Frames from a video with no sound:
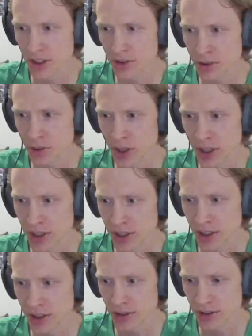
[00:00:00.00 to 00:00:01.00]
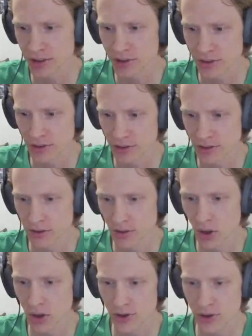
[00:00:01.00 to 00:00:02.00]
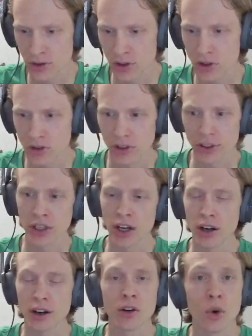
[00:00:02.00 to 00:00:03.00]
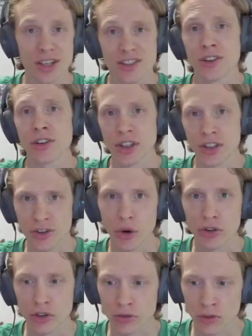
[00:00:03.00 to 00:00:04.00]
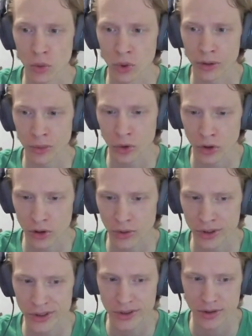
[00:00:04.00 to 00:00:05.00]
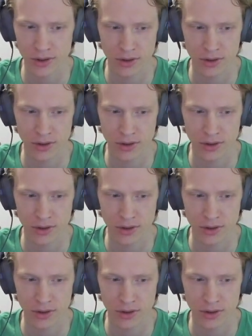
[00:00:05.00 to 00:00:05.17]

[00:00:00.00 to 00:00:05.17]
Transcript: and looting, and also the quest turn-ins also reward more coins.